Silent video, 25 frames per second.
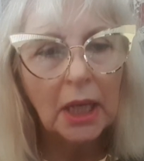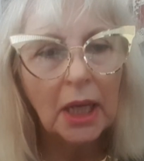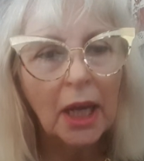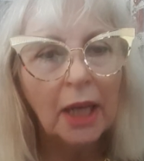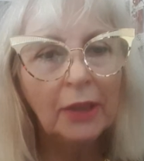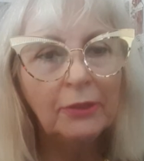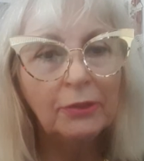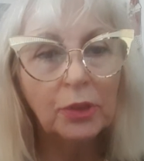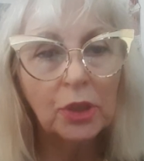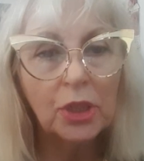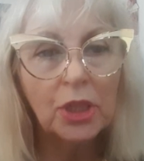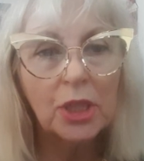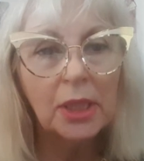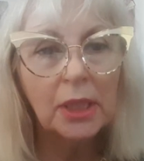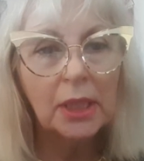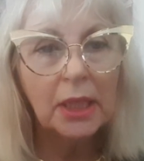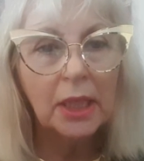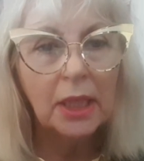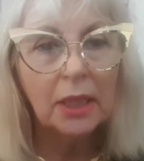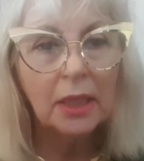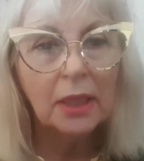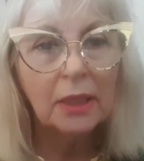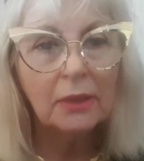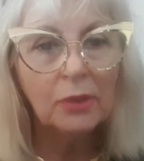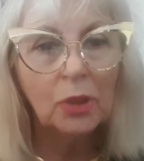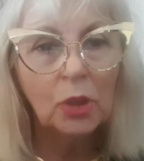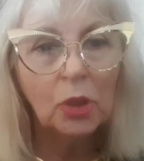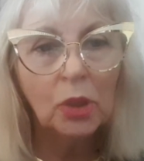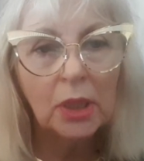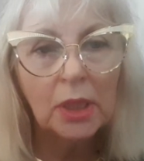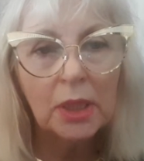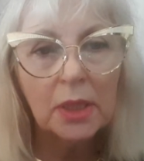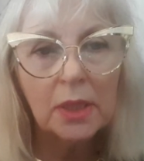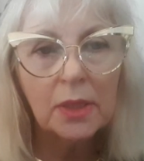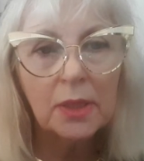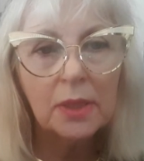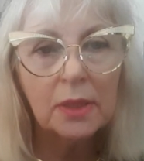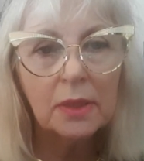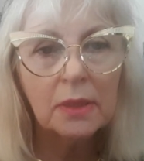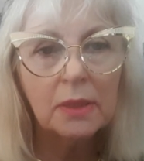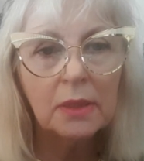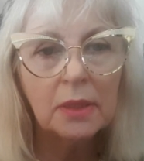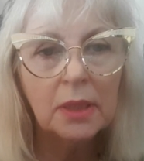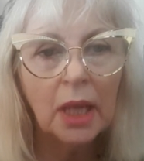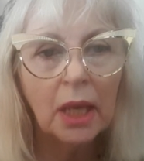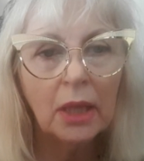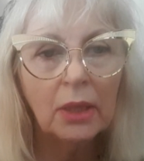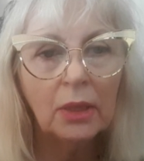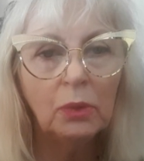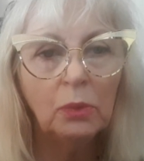Unfortunately, of course,
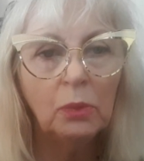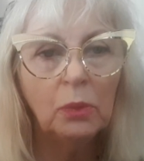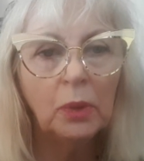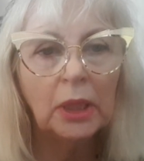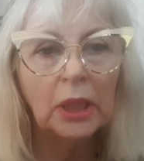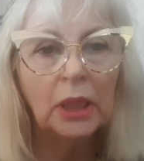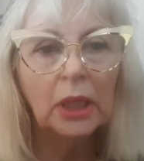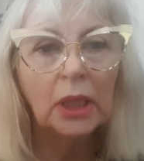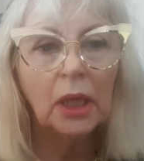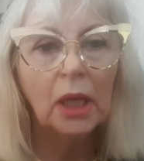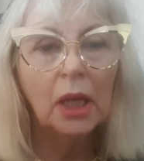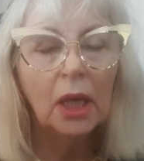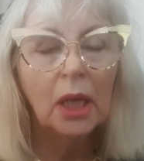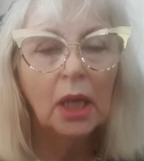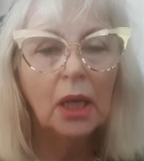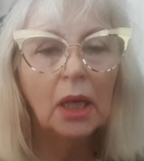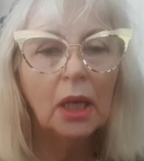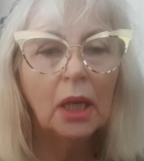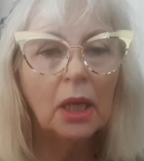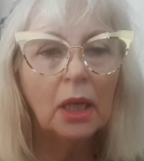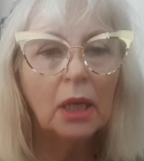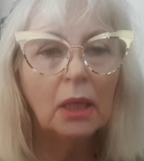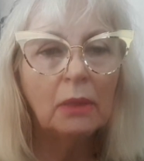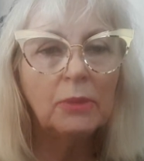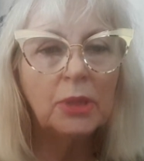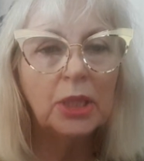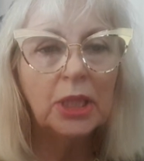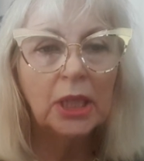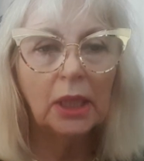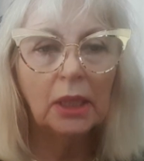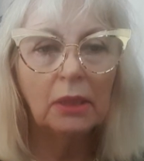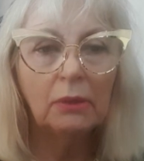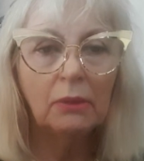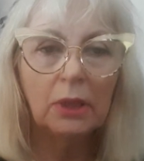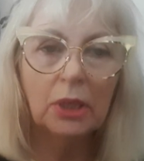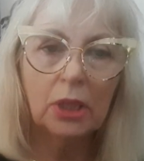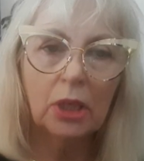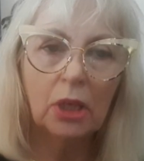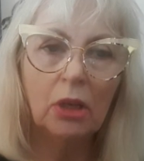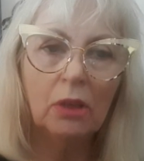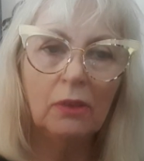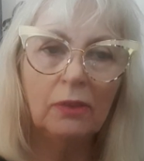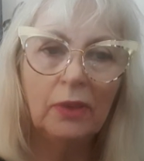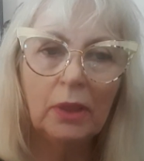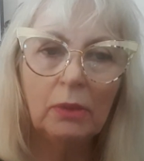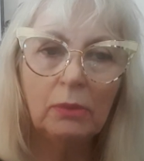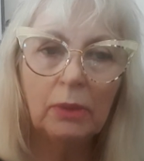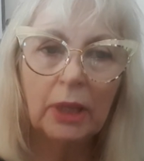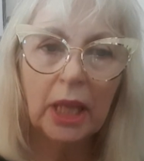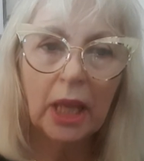now that we're dealing with
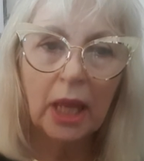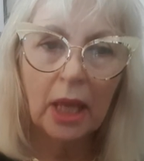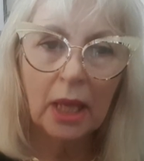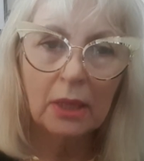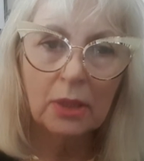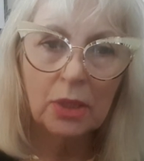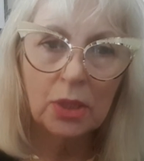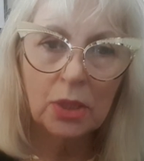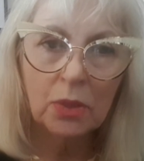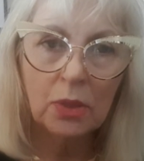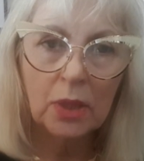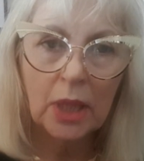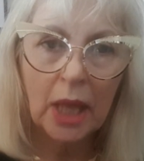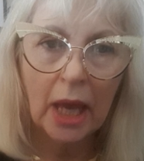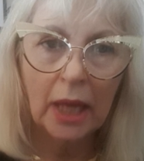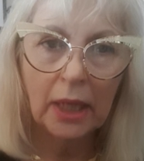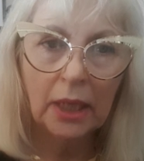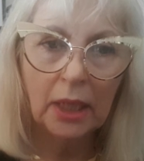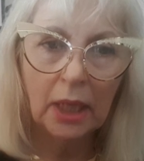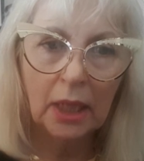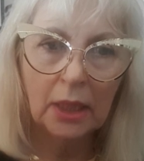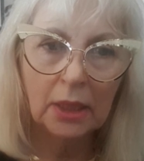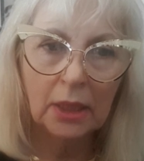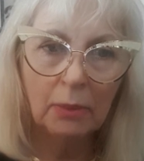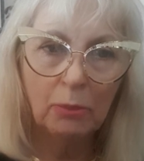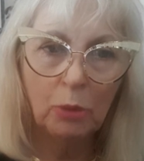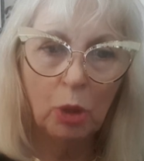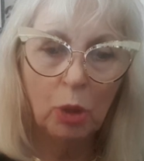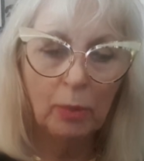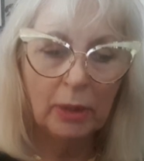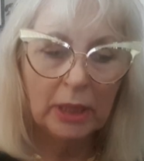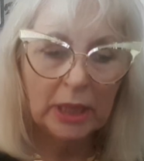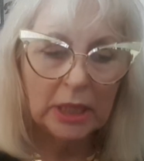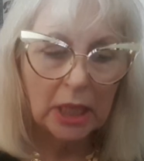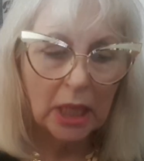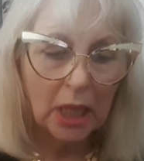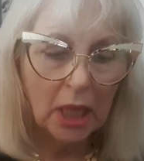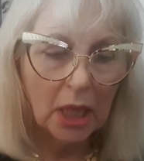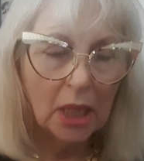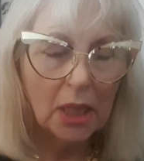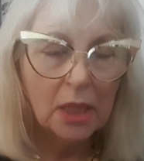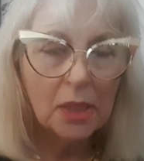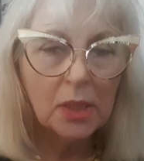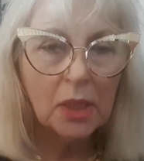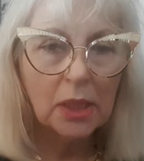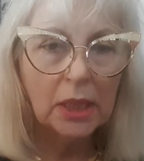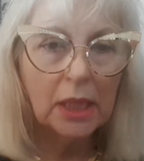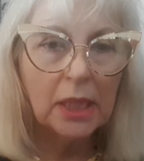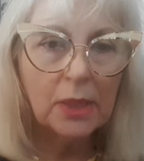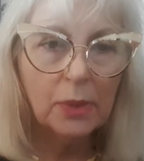COVID, we can't do that at the moment.
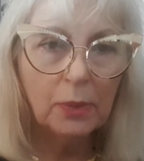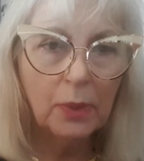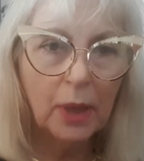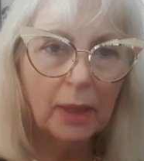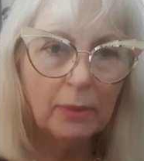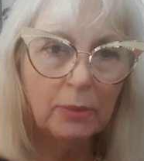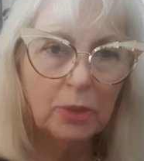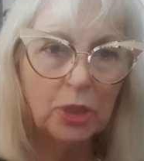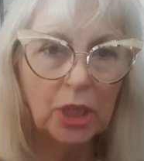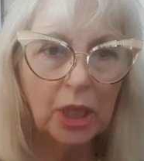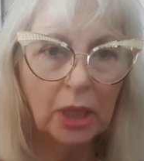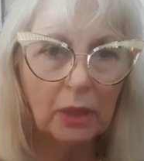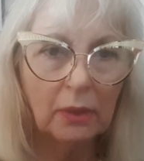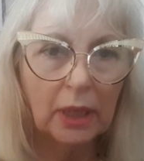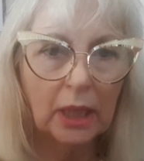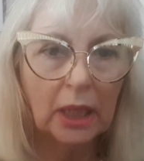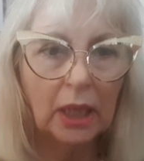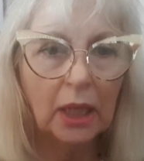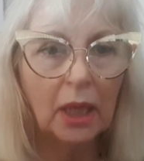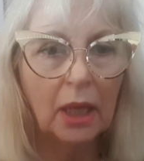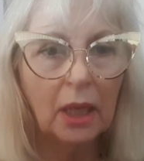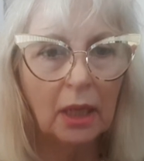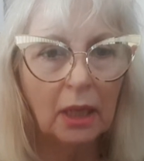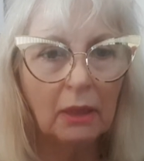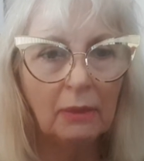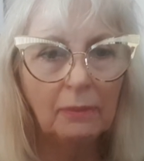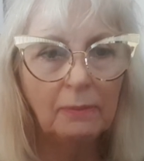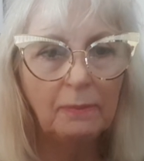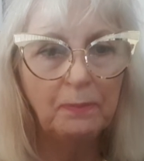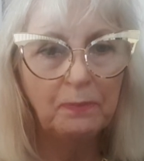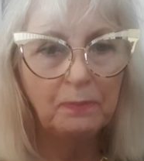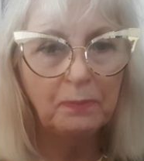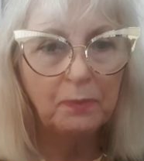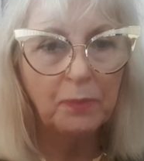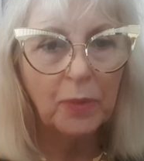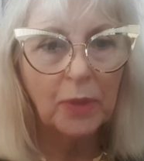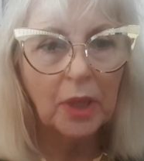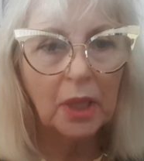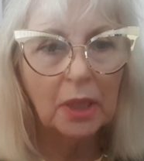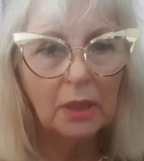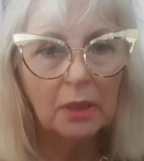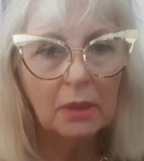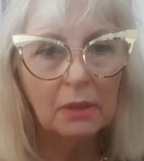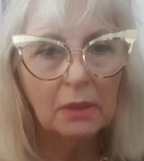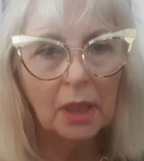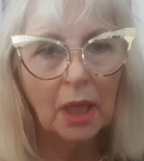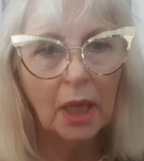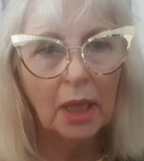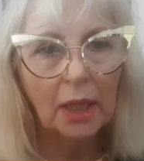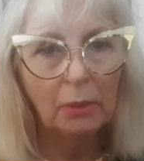So that's why I'm sharing
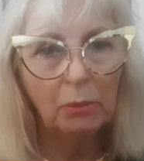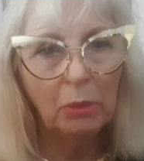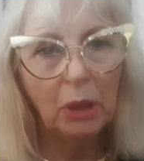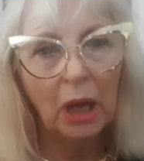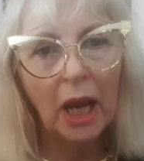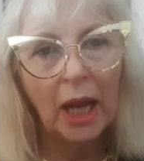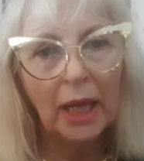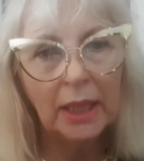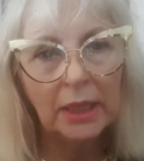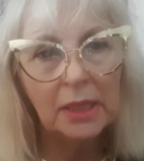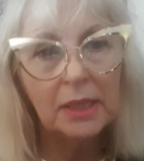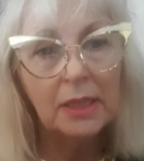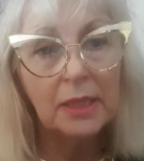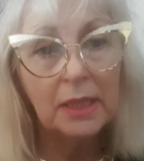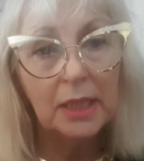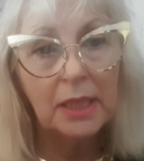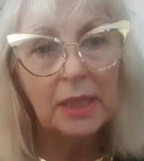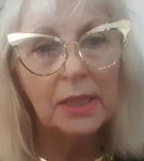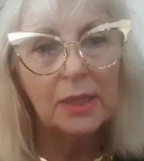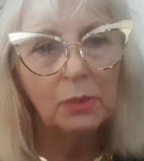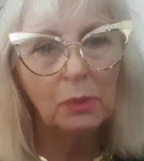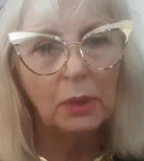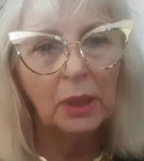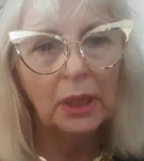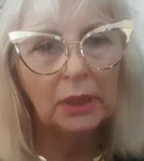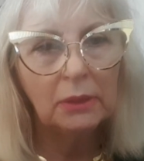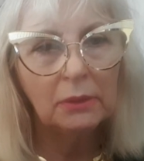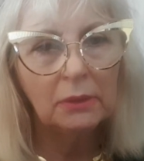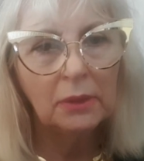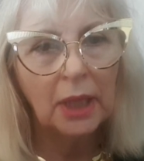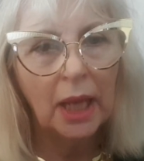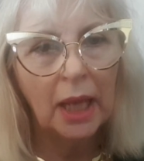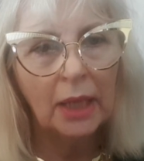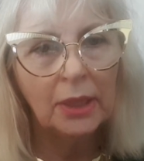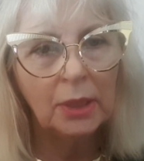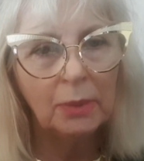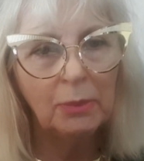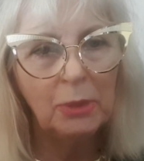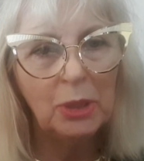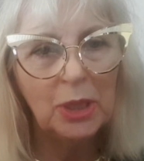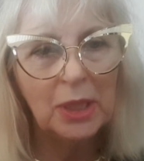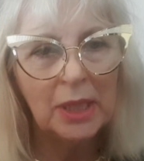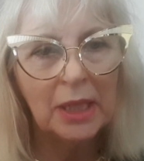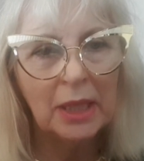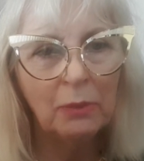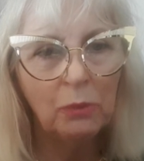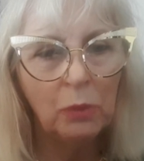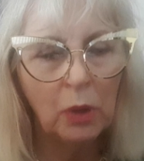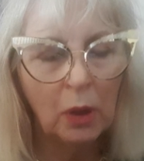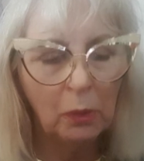kind of behind the scenes, what at the
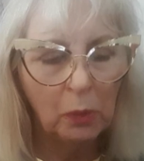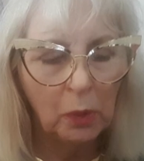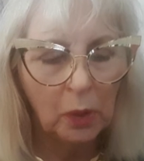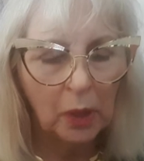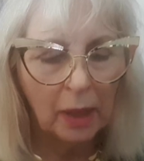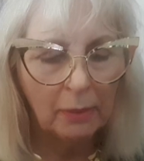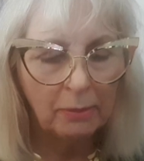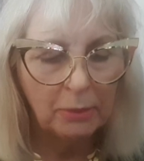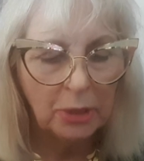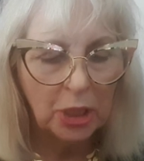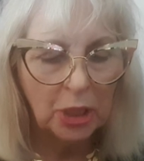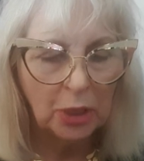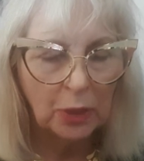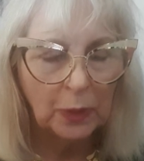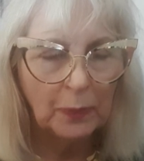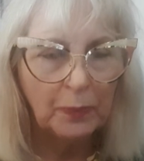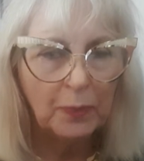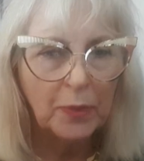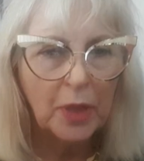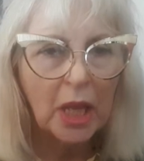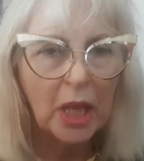museum, what we're up to.